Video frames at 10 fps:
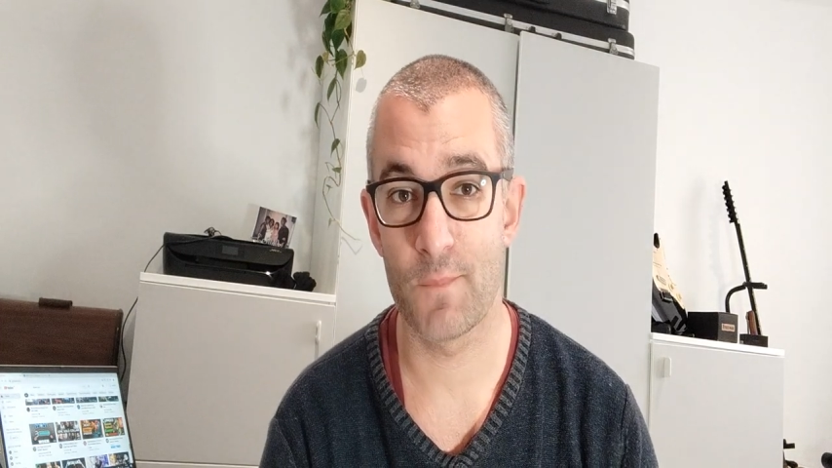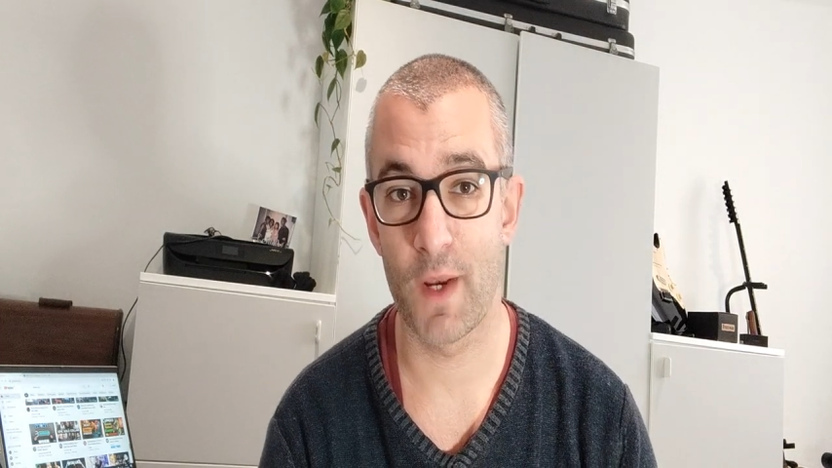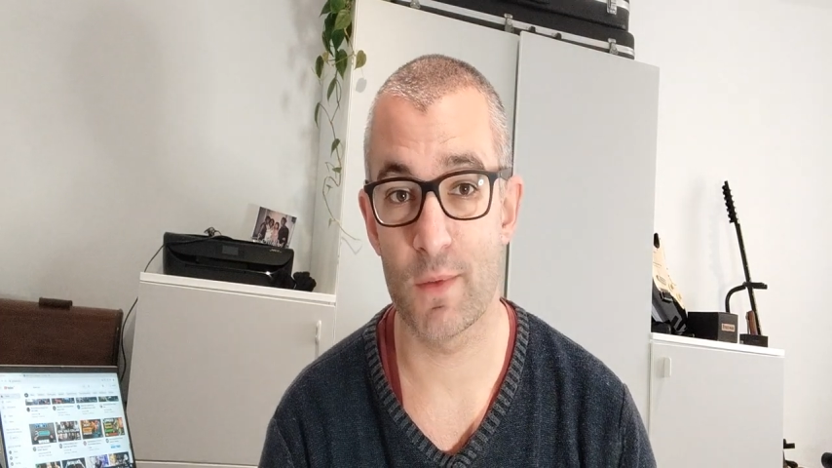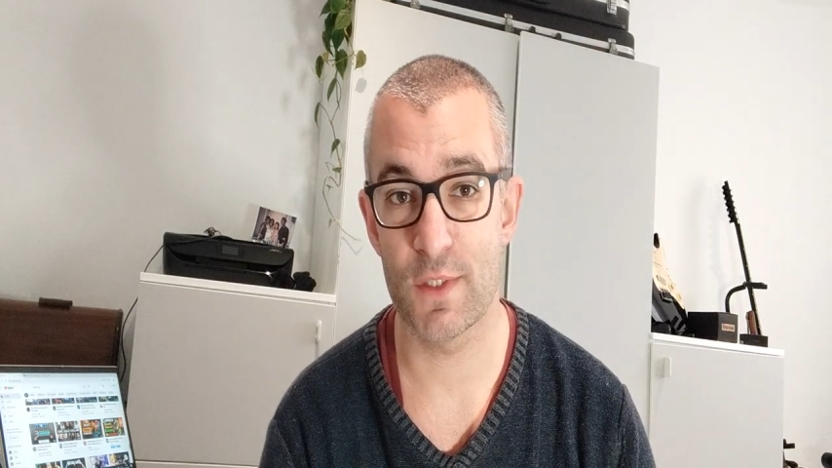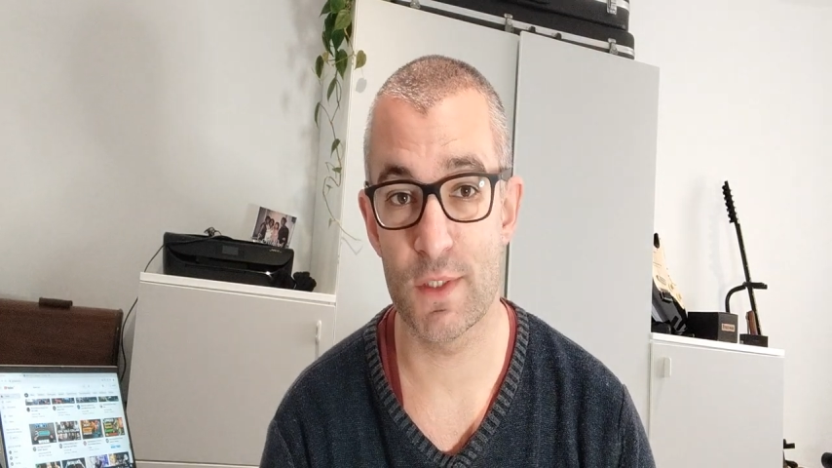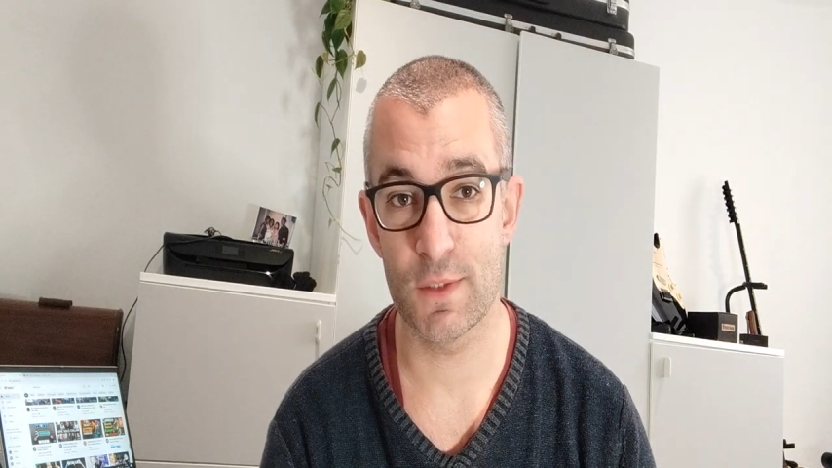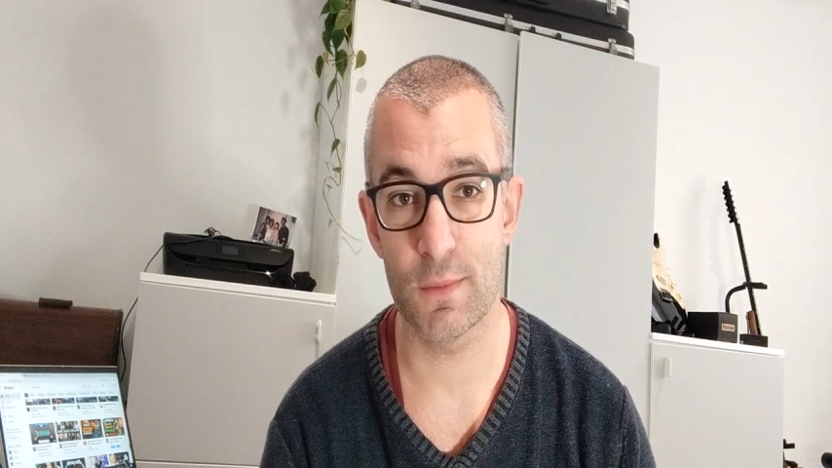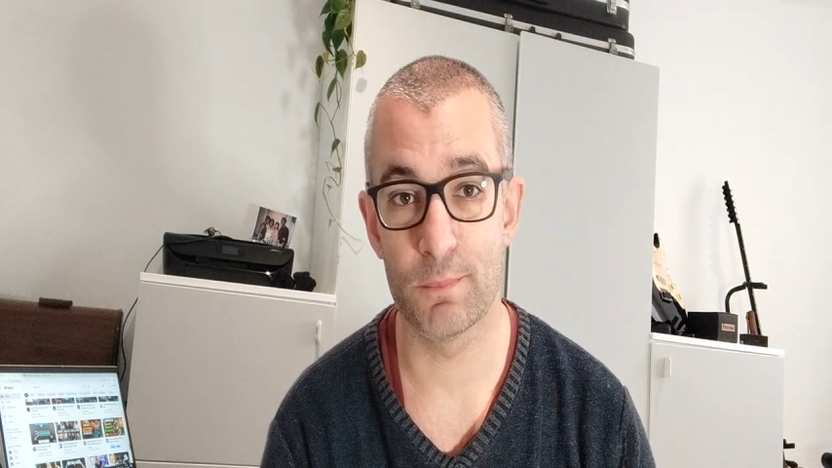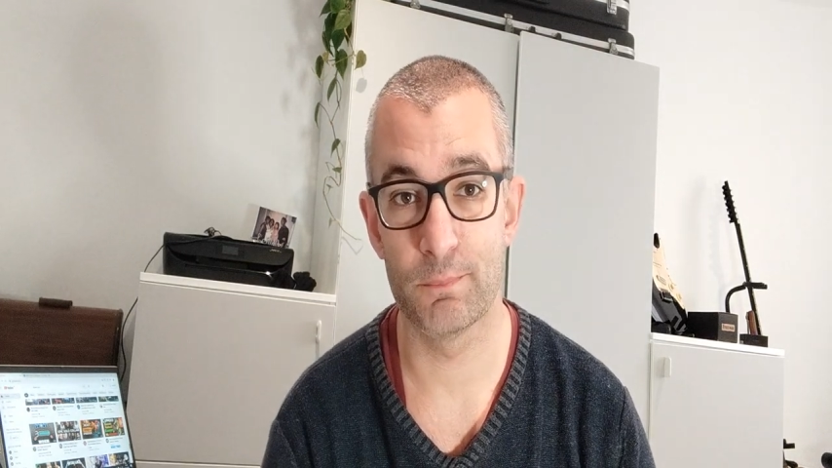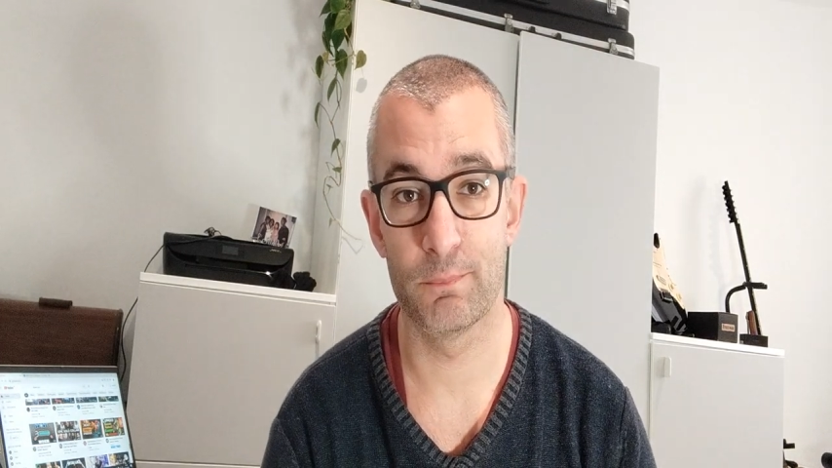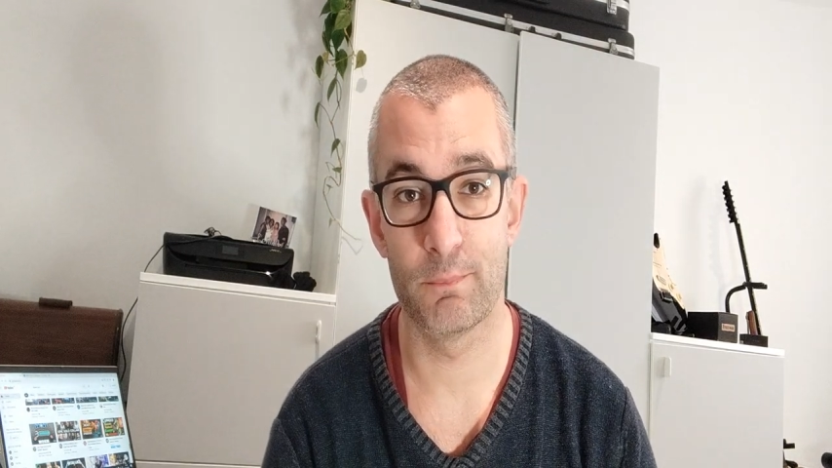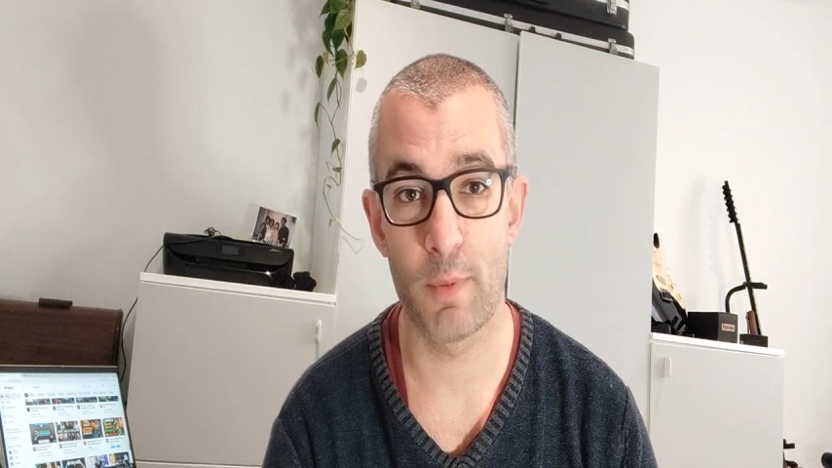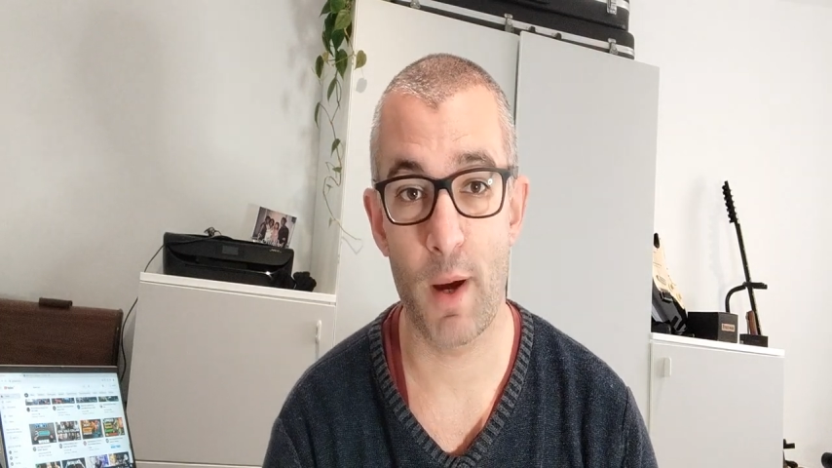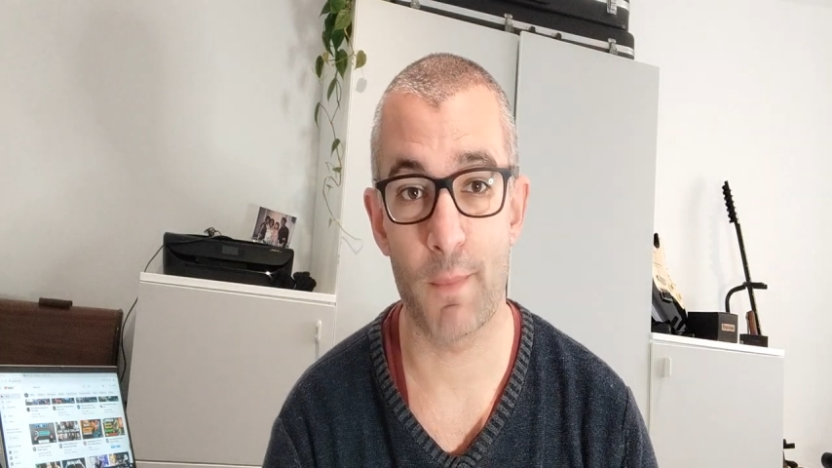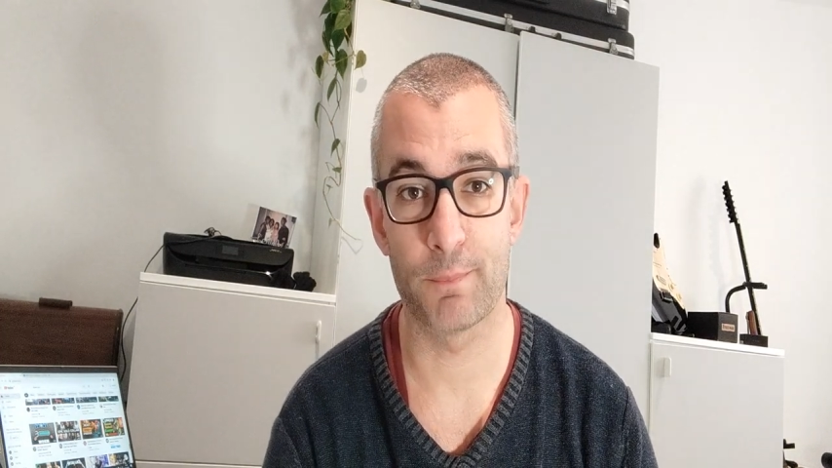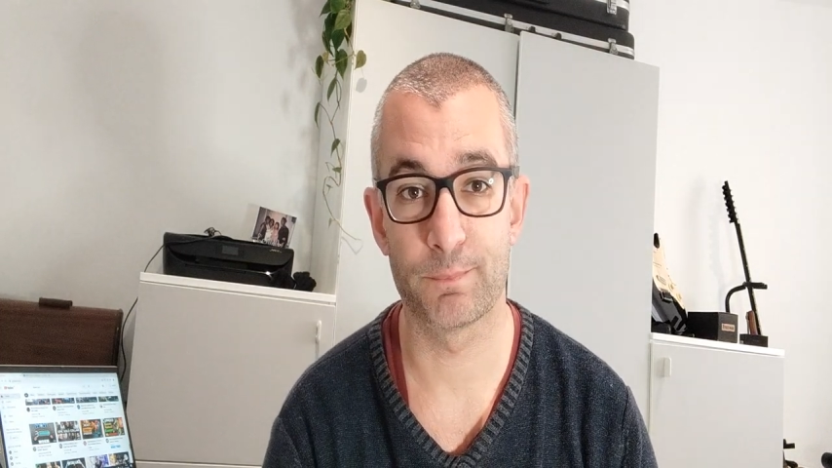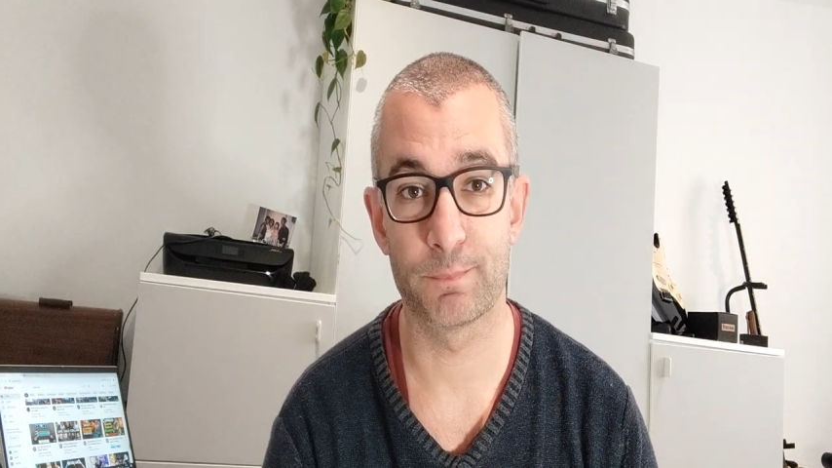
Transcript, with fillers: and I'll see you soon. Bye-bye.